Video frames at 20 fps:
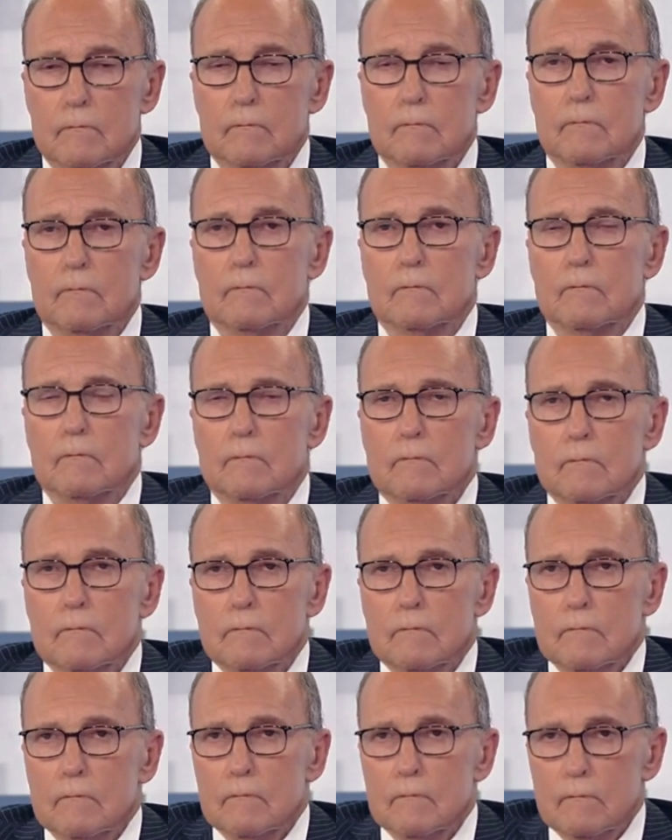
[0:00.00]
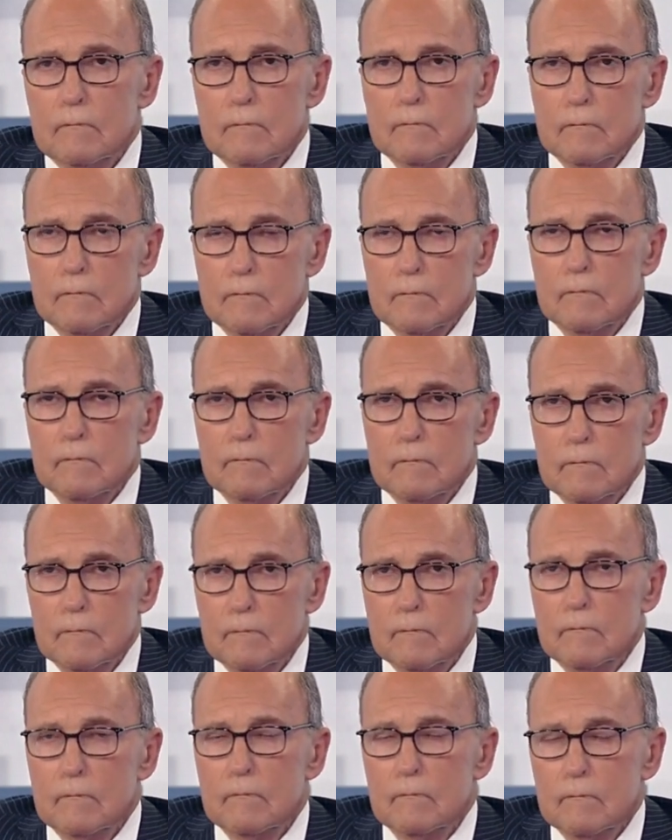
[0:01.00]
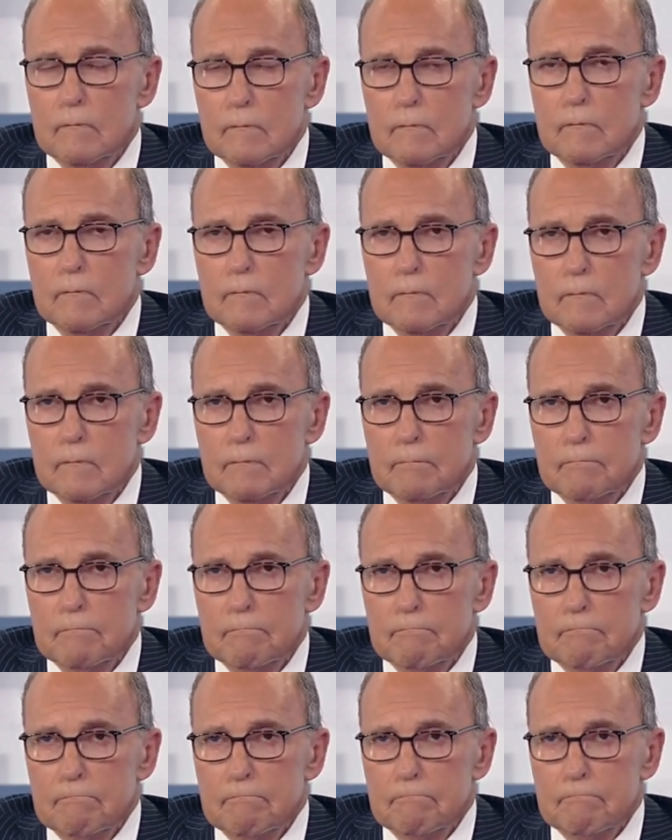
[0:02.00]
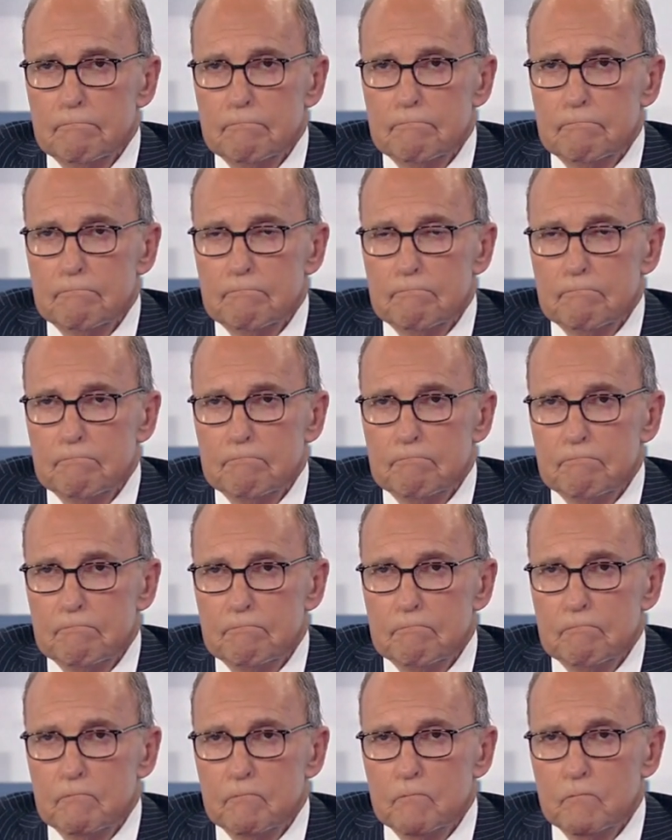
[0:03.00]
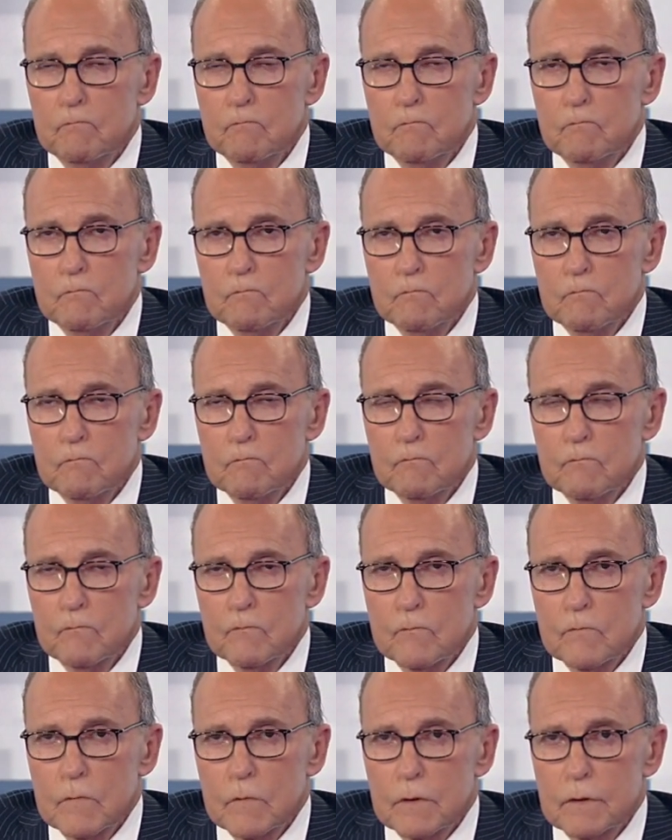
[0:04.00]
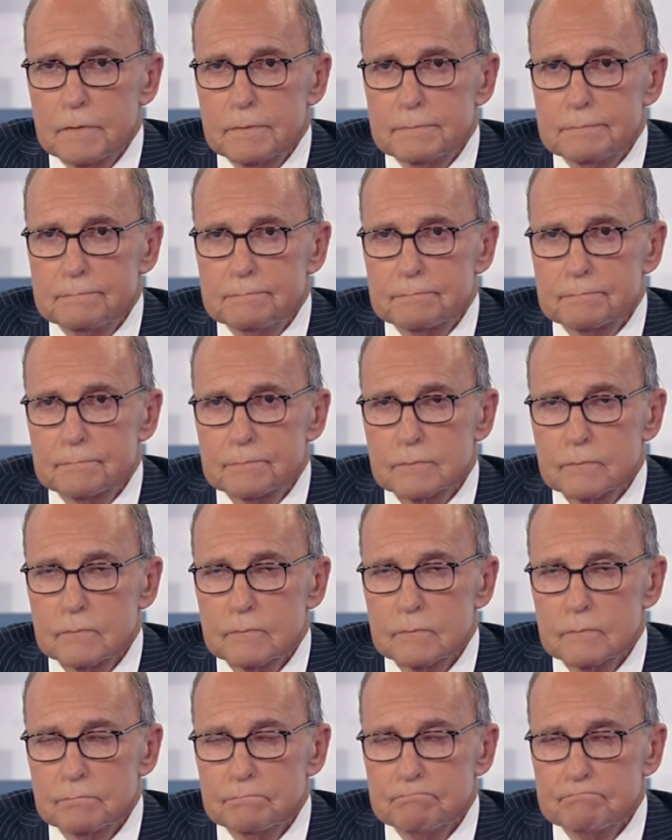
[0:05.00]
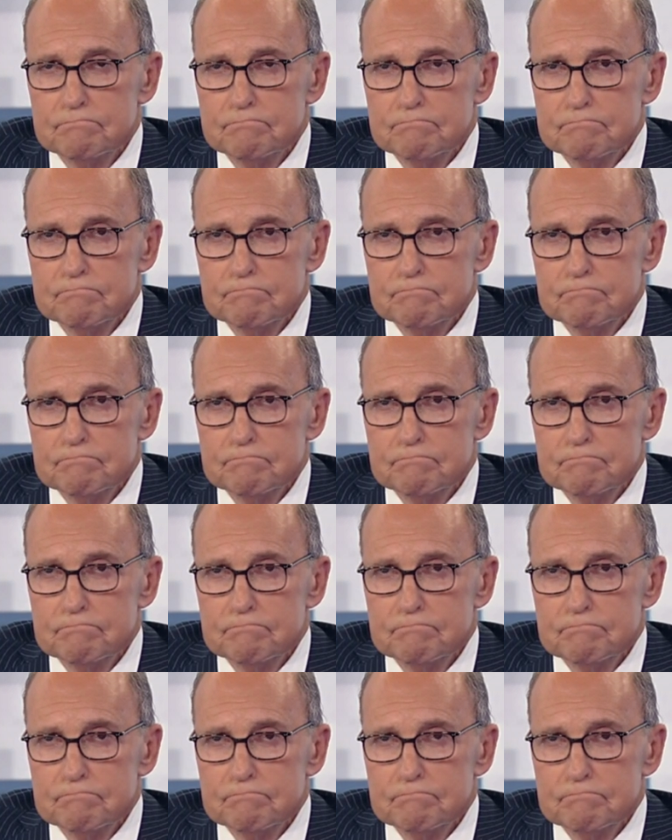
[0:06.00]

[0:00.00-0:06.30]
[no speech]